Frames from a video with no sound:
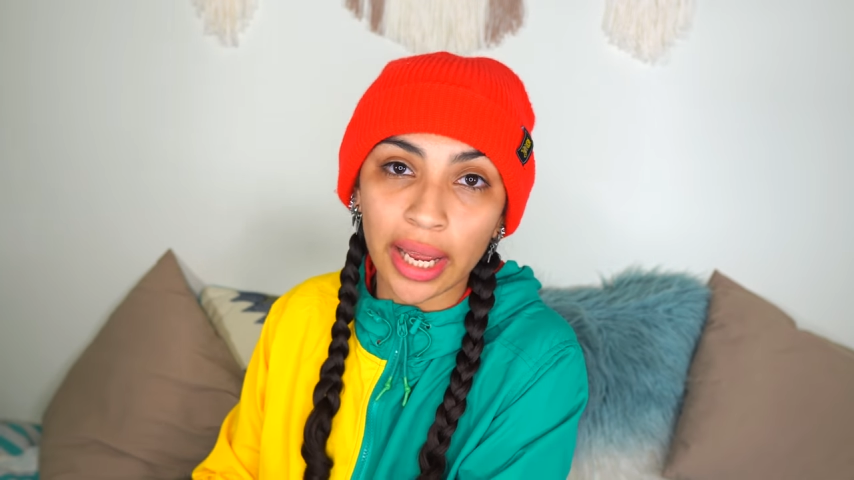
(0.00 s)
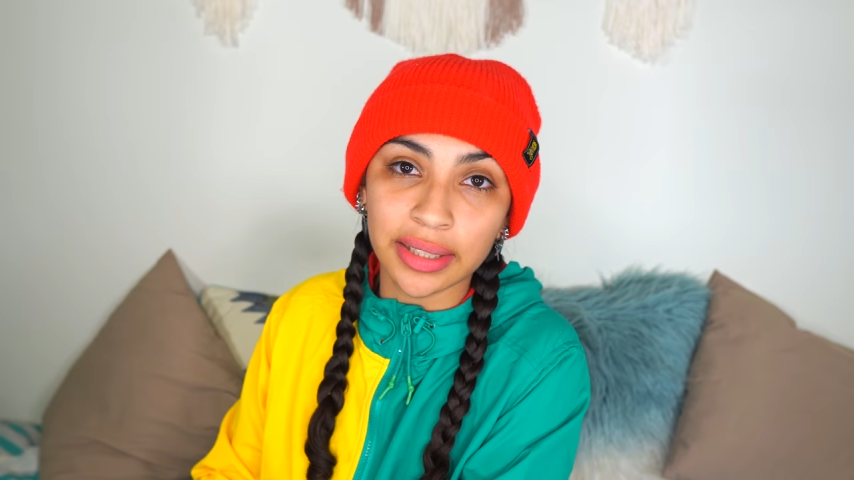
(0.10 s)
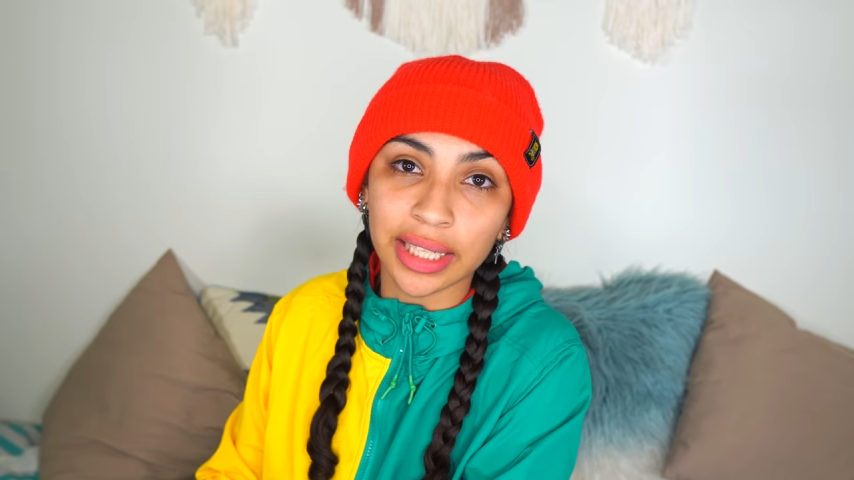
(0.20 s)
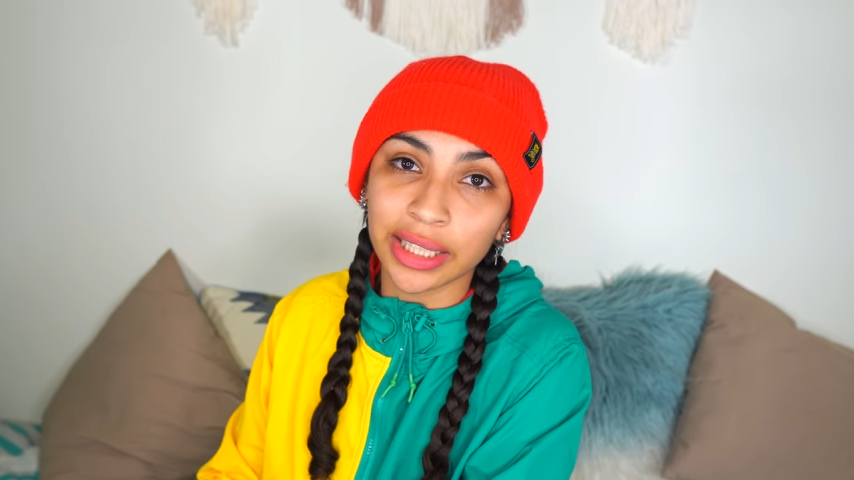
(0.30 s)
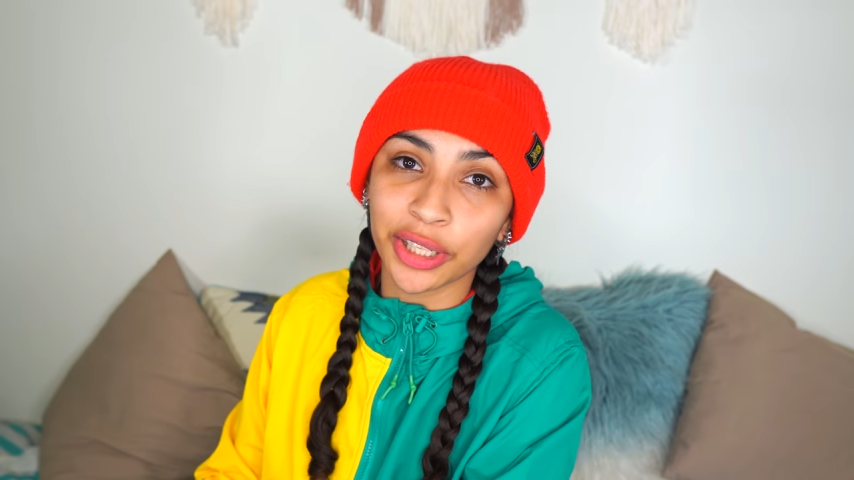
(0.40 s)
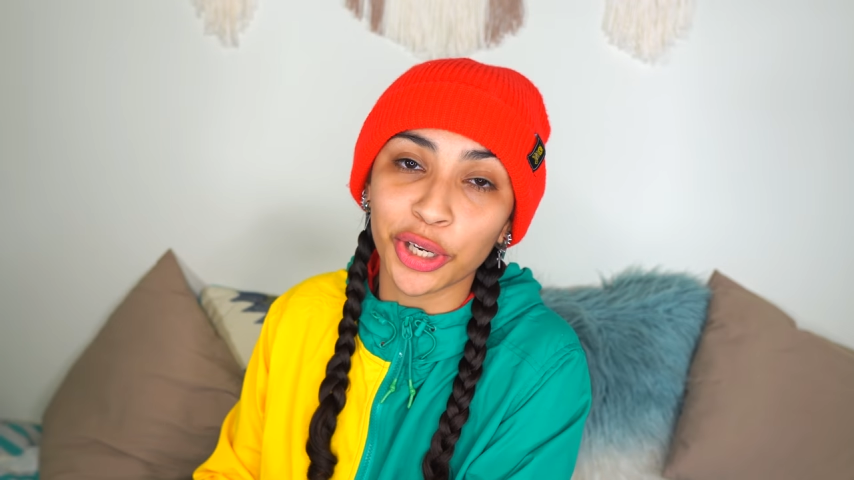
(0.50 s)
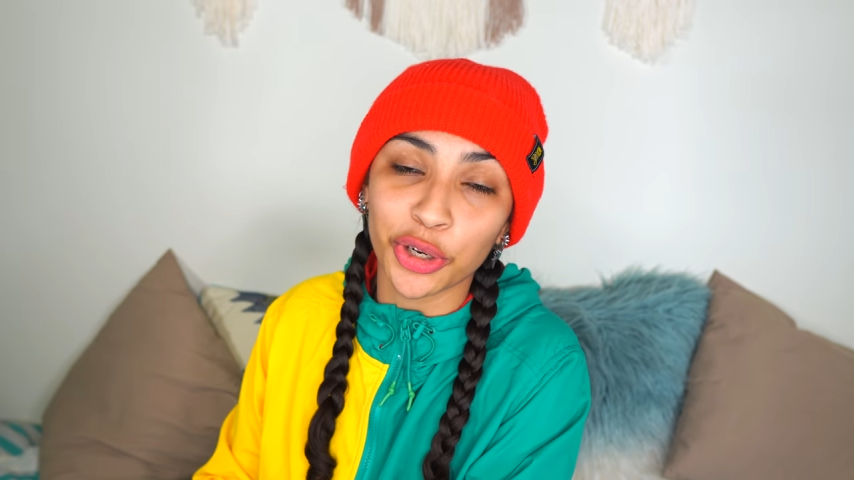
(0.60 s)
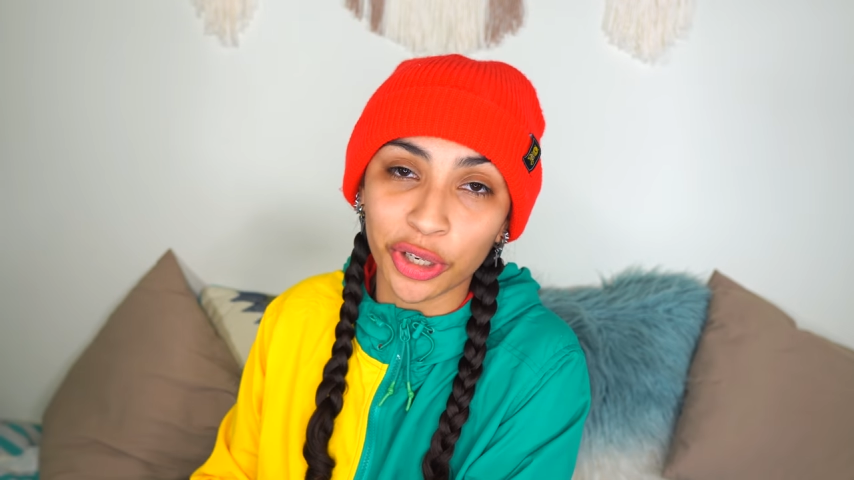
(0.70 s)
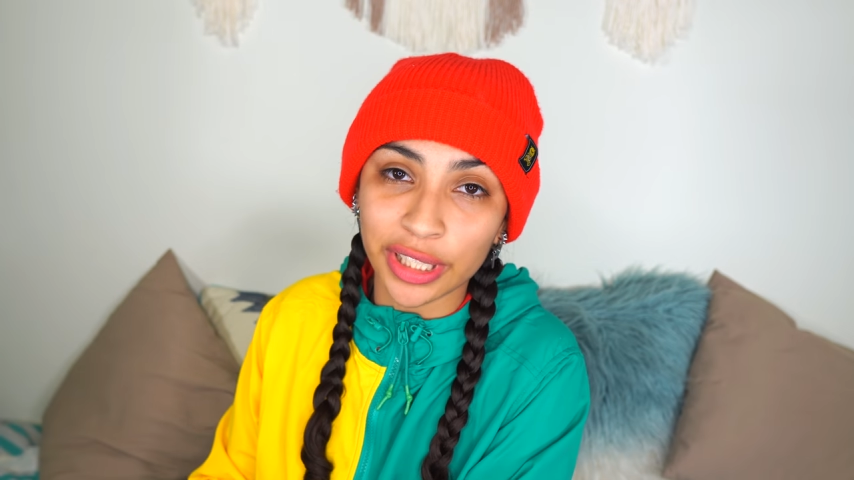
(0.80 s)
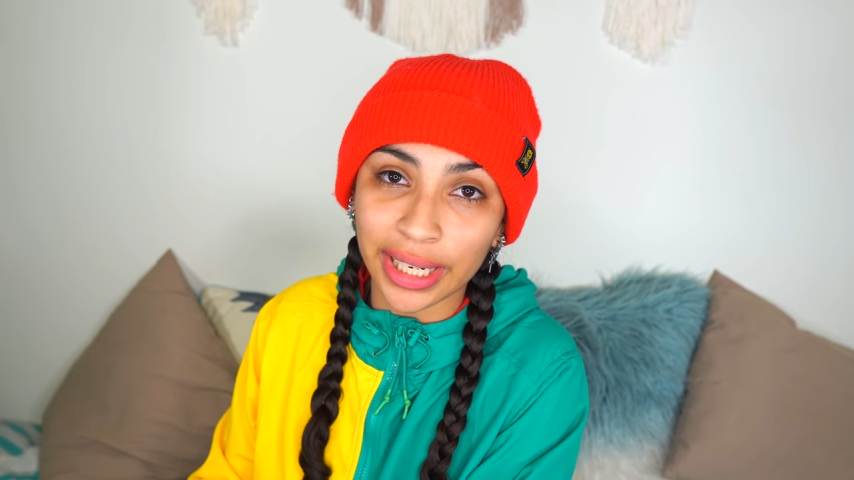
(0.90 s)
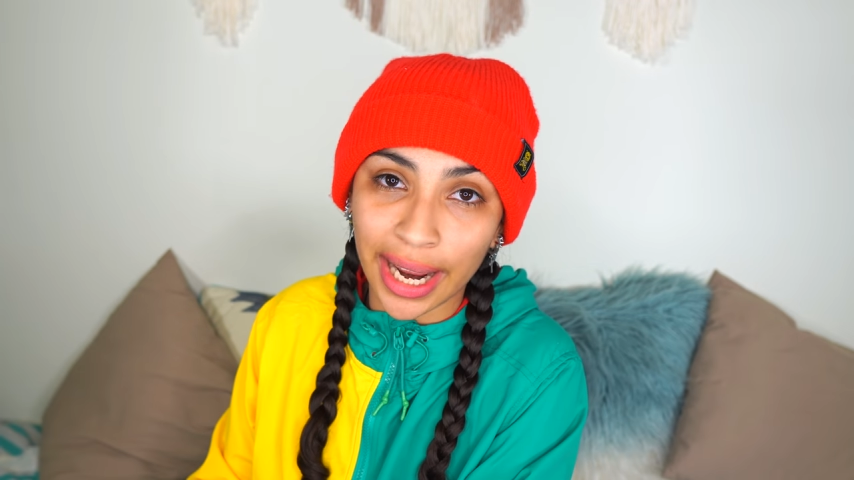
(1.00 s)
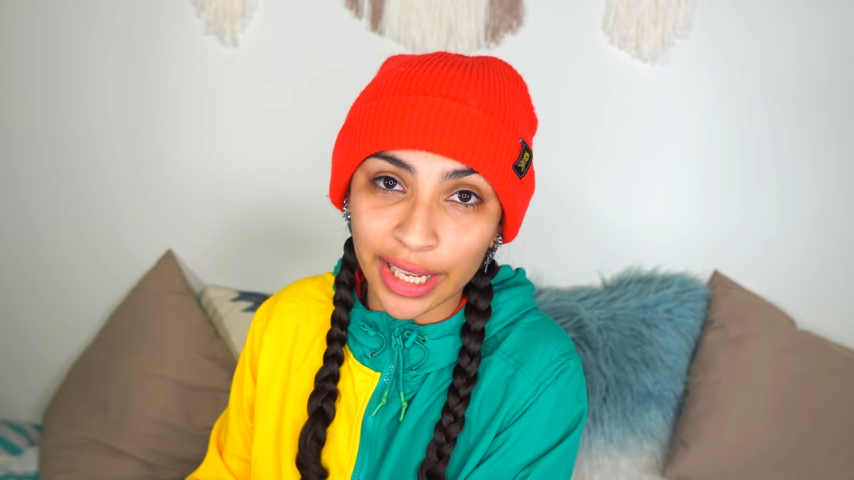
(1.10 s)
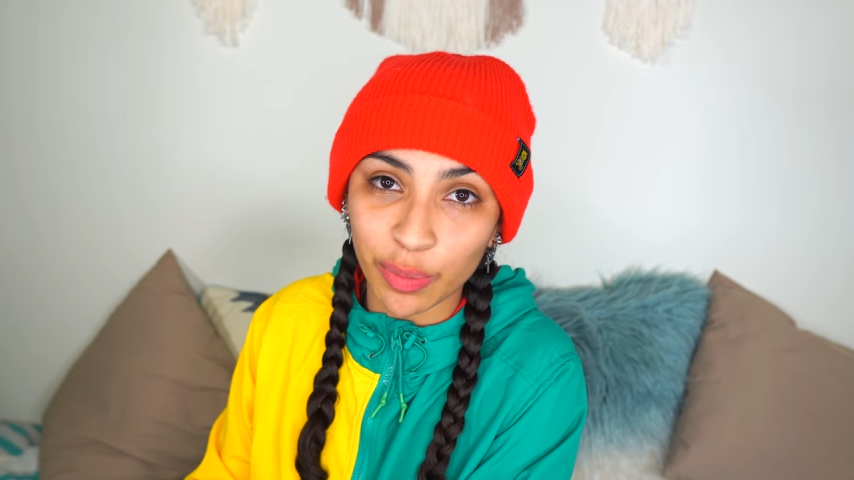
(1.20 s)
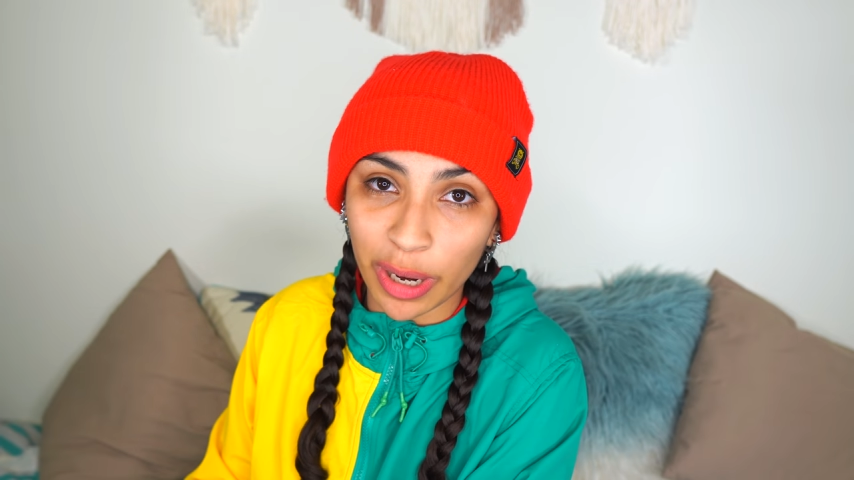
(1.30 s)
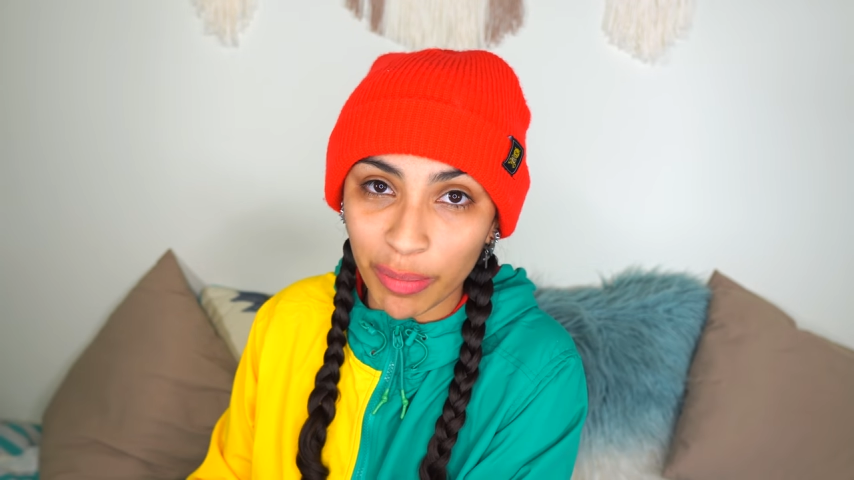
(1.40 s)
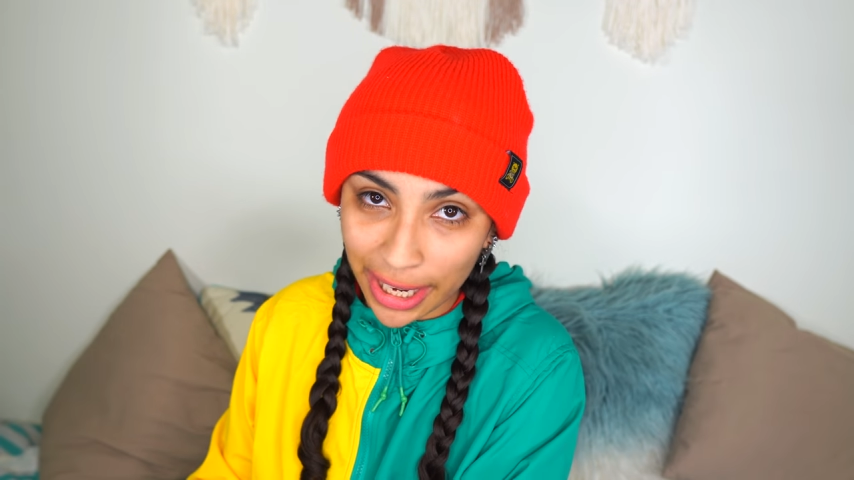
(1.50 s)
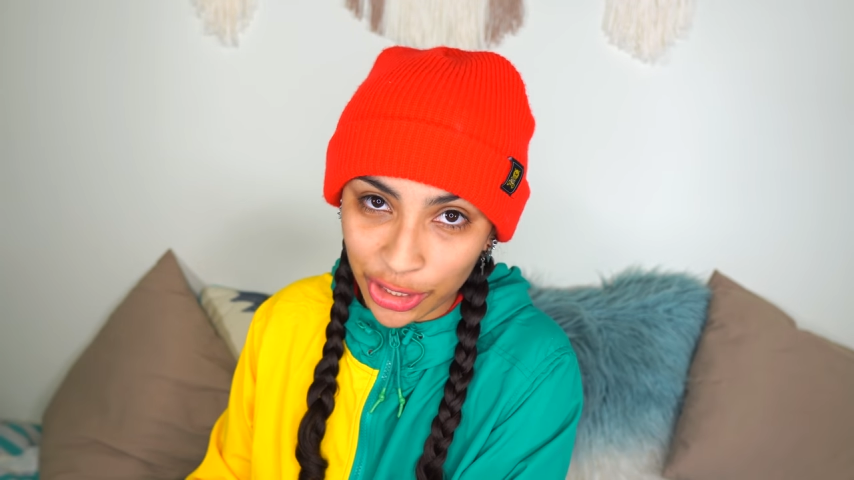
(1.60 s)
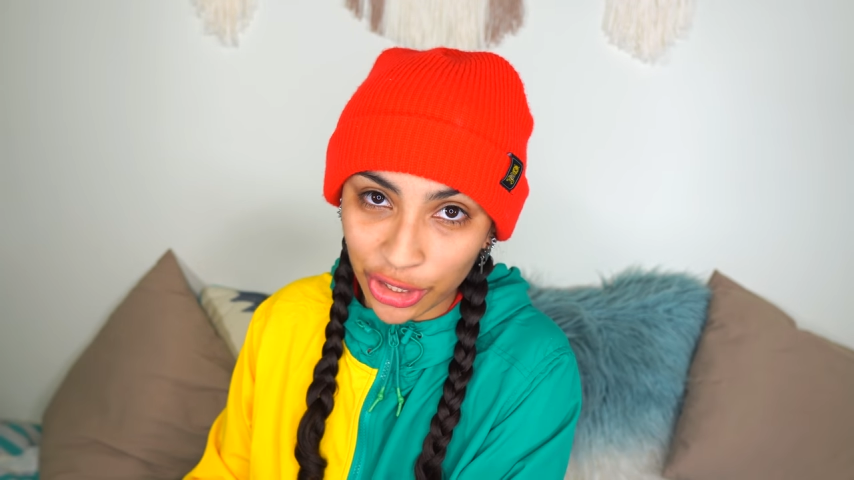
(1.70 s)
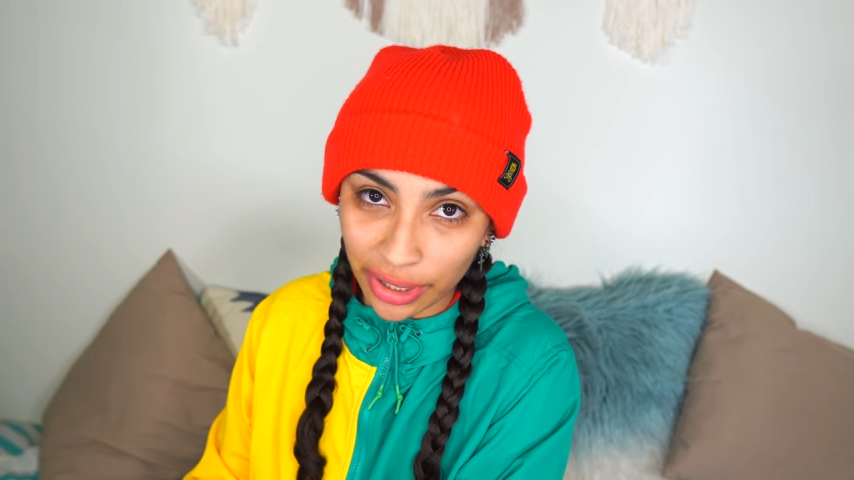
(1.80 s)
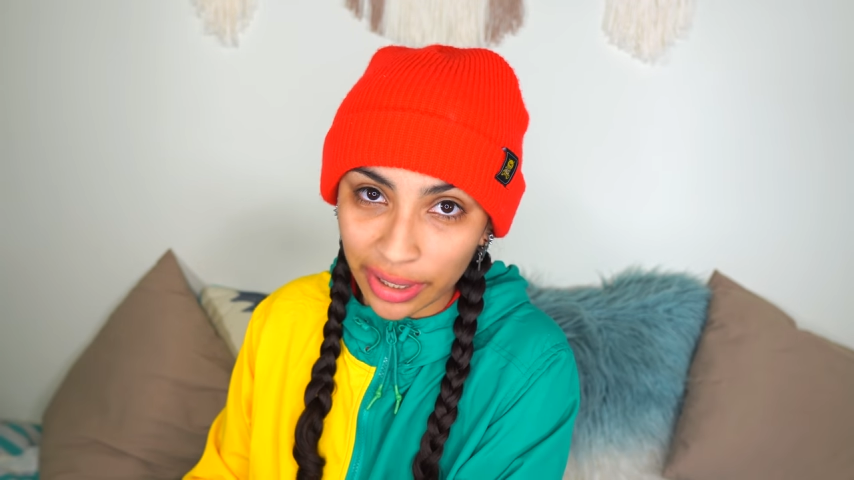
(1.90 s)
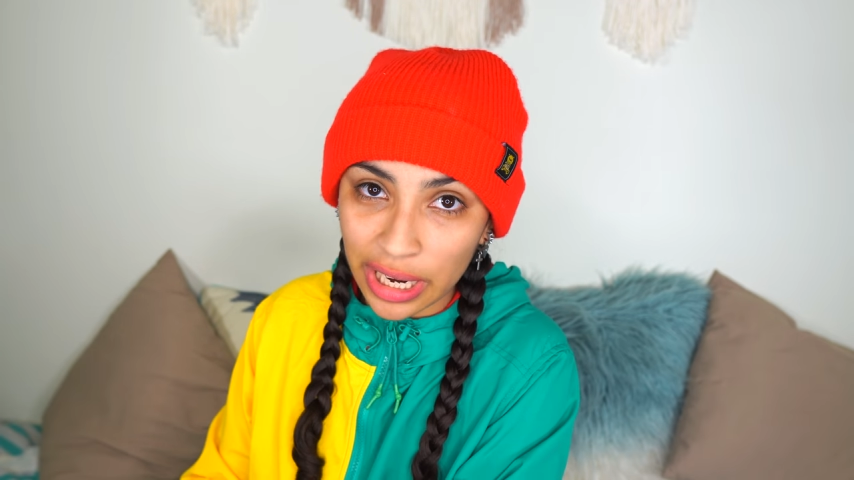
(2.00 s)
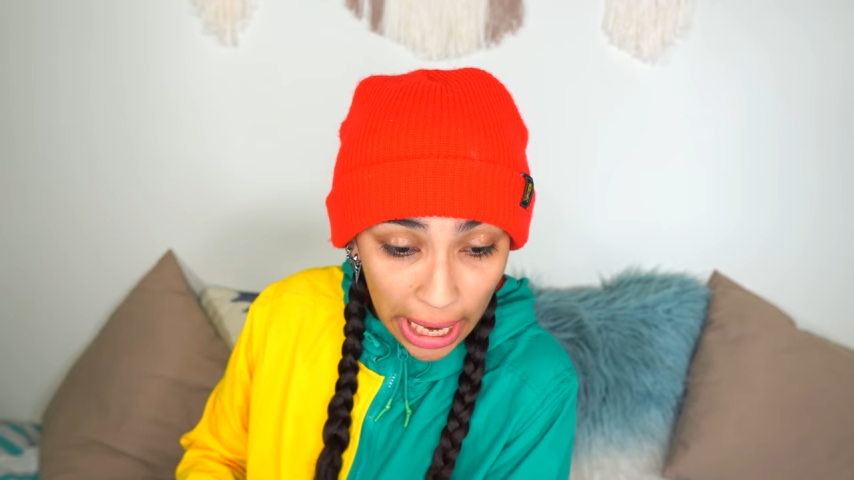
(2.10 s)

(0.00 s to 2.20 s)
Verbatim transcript: and declared nursing as my major.